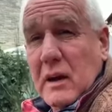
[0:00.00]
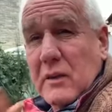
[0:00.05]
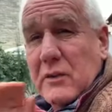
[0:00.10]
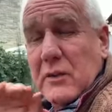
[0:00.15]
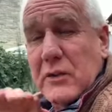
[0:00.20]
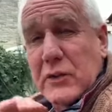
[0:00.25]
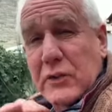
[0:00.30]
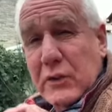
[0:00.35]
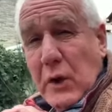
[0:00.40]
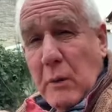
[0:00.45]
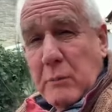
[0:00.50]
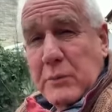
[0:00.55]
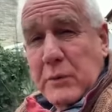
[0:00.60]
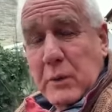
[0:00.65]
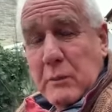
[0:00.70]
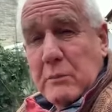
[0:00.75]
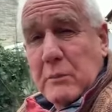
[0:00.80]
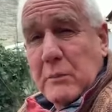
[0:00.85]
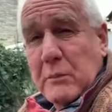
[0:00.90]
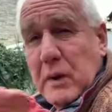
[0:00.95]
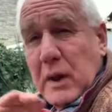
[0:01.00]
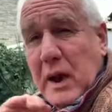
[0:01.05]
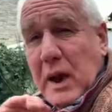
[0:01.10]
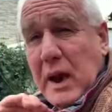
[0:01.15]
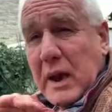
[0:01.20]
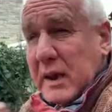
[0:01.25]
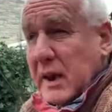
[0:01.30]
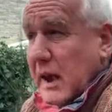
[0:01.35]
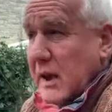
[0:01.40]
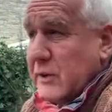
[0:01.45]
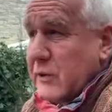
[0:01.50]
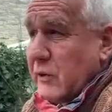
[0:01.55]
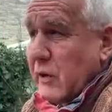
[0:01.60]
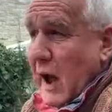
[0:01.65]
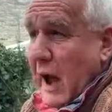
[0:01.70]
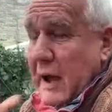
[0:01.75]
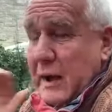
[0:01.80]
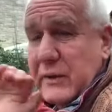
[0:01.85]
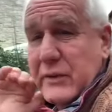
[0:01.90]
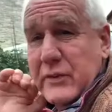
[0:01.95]
stopped them in their
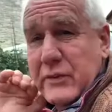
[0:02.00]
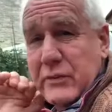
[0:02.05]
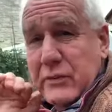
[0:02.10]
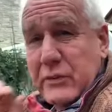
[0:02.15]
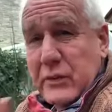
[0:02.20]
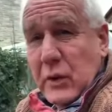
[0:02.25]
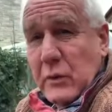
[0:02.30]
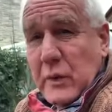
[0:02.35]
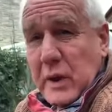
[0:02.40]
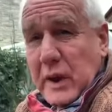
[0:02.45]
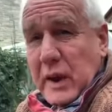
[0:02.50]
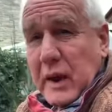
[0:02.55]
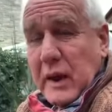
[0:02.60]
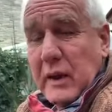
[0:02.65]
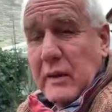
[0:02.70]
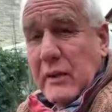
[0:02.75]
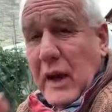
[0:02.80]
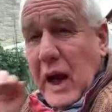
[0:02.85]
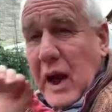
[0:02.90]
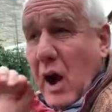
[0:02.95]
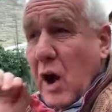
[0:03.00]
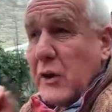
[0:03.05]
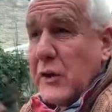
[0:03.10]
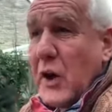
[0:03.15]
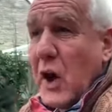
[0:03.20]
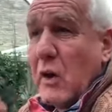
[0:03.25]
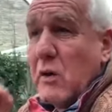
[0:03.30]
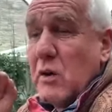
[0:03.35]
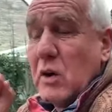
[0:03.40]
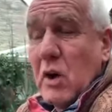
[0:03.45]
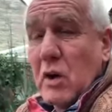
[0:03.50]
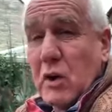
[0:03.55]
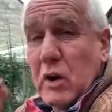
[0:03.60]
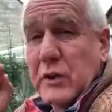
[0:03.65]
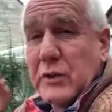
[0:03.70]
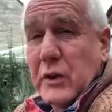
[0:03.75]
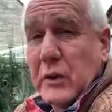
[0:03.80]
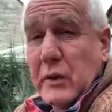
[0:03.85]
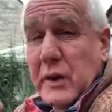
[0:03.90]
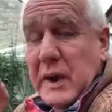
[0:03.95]
tracks doing it. They are no longer
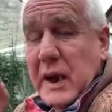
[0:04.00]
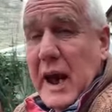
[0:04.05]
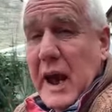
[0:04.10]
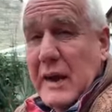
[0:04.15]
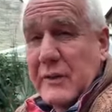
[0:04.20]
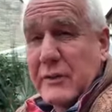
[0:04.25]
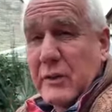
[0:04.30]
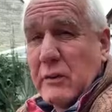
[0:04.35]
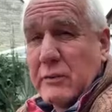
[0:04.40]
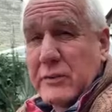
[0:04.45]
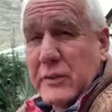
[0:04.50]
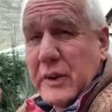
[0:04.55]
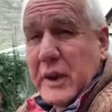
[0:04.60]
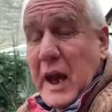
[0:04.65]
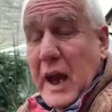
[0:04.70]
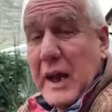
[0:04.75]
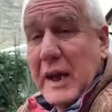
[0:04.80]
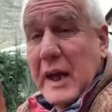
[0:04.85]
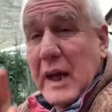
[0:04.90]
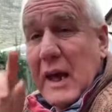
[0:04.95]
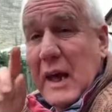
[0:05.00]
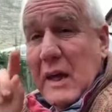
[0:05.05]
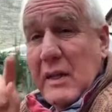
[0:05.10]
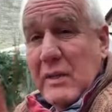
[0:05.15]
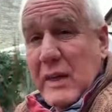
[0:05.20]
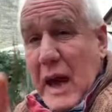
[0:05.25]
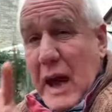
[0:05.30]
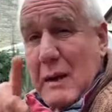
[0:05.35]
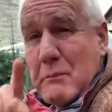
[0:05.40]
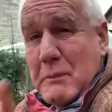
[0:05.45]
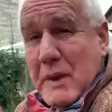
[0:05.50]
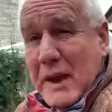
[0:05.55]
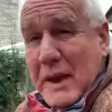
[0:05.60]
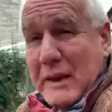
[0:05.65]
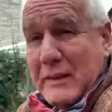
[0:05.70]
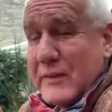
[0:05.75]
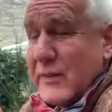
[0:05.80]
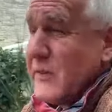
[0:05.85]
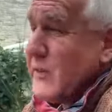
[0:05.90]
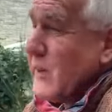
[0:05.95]
doing it as of today. That
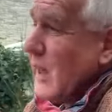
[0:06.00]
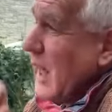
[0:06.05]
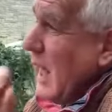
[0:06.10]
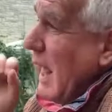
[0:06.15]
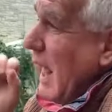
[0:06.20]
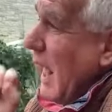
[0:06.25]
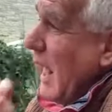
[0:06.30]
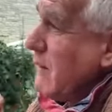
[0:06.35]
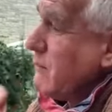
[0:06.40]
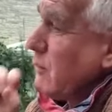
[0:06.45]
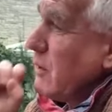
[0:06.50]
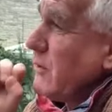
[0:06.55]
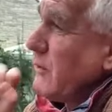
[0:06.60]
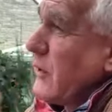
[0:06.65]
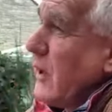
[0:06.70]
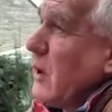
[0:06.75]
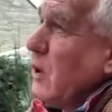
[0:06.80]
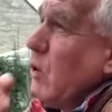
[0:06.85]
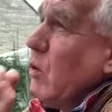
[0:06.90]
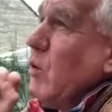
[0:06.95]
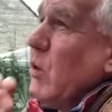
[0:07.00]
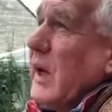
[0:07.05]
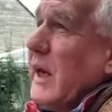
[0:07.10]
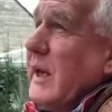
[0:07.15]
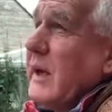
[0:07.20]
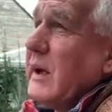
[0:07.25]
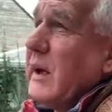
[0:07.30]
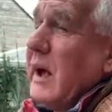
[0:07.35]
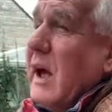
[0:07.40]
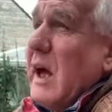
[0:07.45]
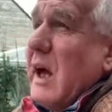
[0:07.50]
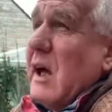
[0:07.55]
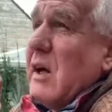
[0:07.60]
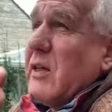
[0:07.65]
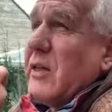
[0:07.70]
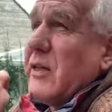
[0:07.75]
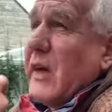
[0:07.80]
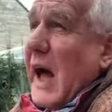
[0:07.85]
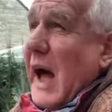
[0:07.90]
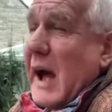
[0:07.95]
means every single week,
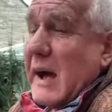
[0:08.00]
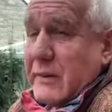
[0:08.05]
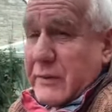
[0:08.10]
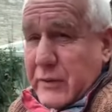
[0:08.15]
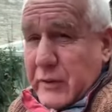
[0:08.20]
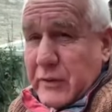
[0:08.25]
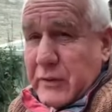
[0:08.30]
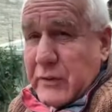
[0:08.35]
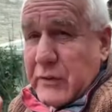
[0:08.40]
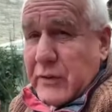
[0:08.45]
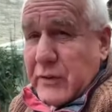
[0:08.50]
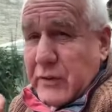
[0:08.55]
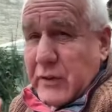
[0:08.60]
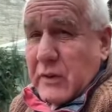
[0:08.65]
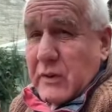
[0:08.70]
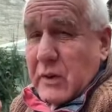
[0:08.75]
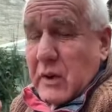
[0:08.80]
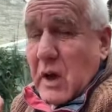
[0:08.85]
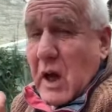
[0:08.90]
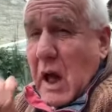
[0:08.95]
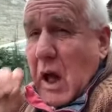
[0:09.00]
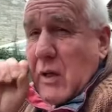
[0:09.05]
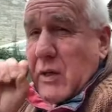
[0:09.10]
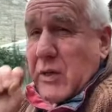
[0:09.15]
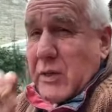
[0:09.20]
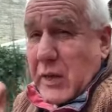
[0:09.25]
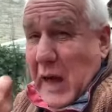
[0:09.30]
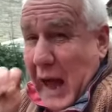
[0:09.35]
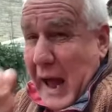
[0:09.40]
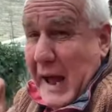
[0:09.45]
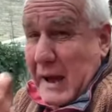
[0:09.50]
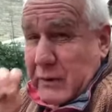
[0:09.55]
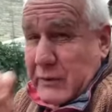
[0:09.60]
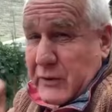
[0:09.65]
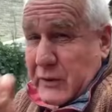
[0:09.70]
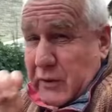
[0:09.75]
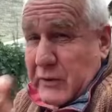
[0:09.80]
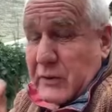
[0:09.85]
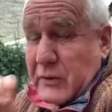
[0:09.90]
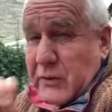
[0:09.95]
thousands,
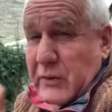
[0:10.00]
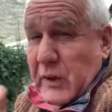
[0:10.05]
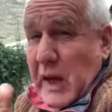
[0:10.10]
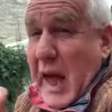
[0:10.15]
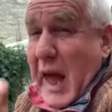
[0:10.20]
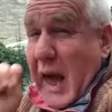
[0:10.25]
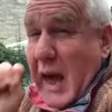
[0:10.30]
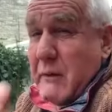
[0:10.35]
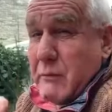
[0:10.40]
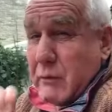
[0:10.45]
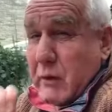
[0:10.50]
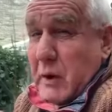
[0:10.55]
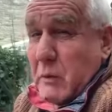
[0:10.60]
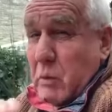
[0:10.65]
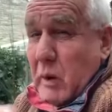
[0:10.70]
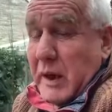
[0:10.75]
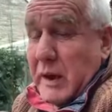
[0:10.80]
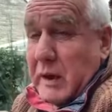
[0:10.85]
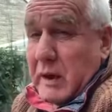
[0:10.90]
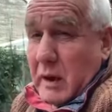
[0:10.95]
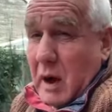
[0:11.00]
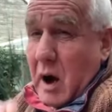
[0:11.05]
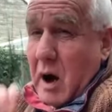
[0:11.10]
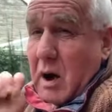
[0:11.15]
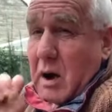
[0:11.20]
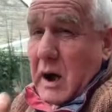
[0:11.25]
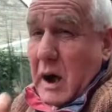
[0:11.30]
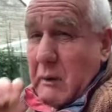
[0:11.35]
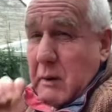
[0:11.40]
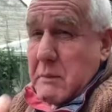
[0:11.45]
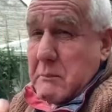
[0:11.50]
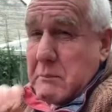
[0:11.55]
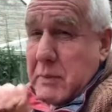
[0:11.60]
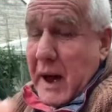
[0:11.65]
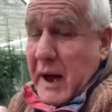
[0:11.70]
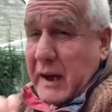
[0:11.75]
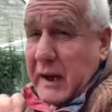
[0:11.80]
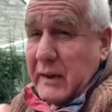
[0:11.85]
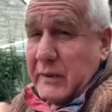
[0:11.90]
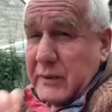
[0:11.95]
thousands every week are going
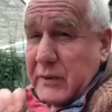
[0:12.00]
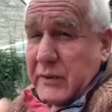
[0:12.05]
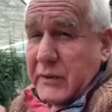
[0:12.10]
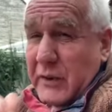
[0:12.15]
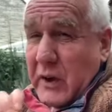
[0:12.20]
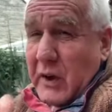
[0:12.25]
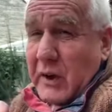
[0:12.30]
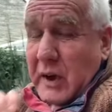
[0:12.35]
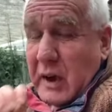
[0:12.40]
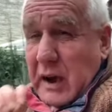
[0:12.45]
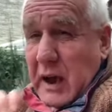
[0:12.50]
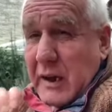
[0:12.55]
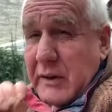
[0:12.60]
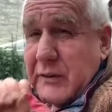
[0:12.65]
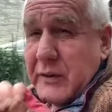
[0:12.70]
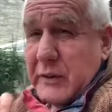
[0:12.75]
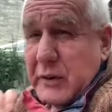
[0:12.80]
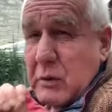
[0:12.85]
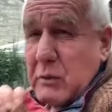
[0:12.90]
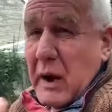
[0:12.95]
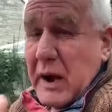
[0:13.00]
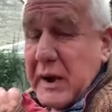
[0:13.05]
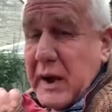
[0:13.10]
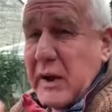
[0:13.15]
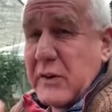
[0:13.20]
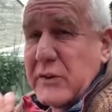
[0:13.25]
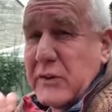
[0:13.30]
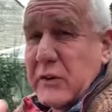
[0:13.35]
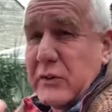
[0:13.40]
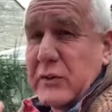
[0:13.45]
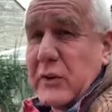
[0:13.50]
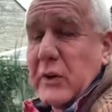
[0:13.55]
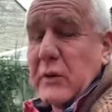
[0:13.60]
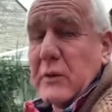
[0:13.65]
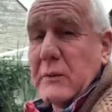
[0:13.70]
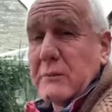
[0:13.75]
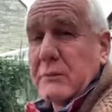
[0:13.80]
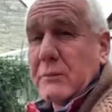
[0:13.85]
back into circulation the way they should do.